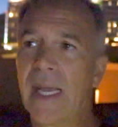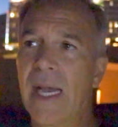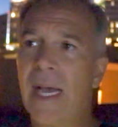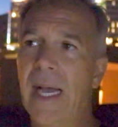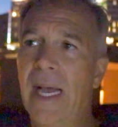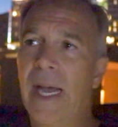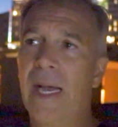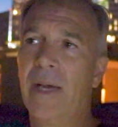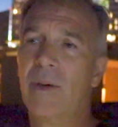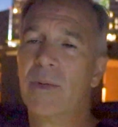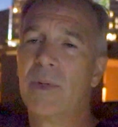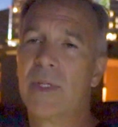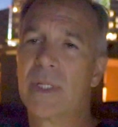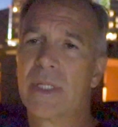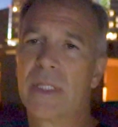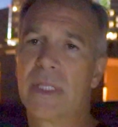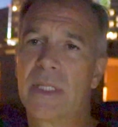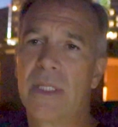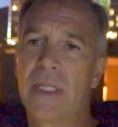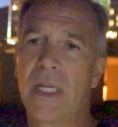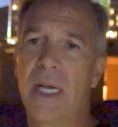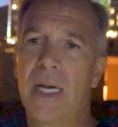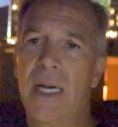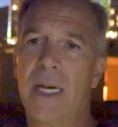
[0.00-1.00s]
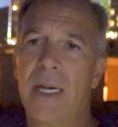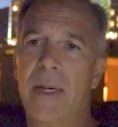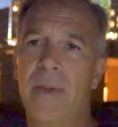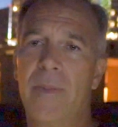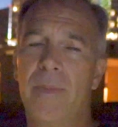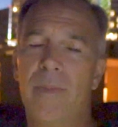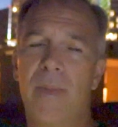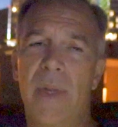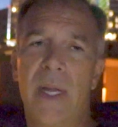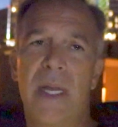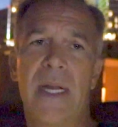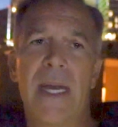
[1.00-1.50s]
I was,
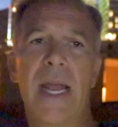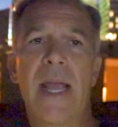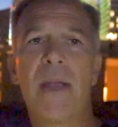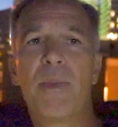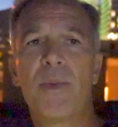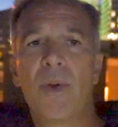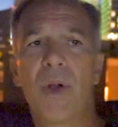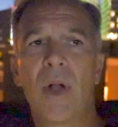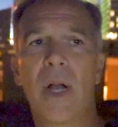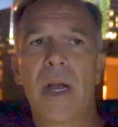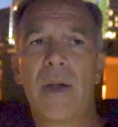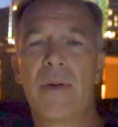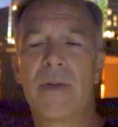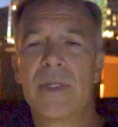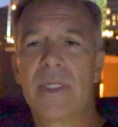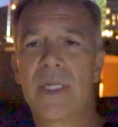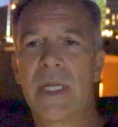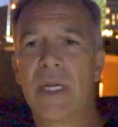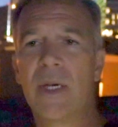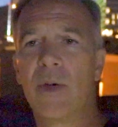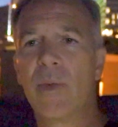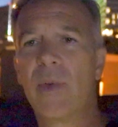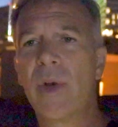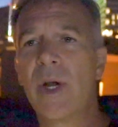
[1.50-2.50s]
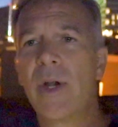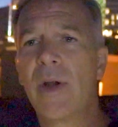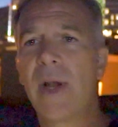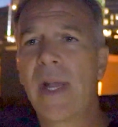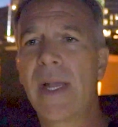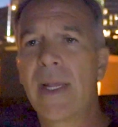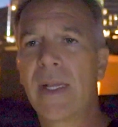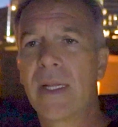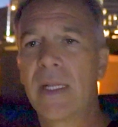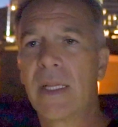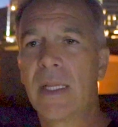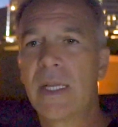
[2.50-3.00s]
in April, I was in a rear
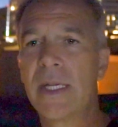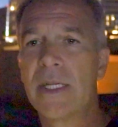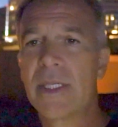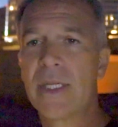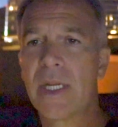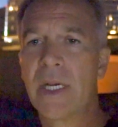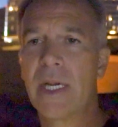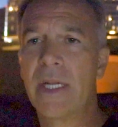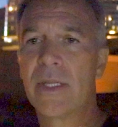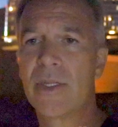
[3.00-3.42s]
end collision.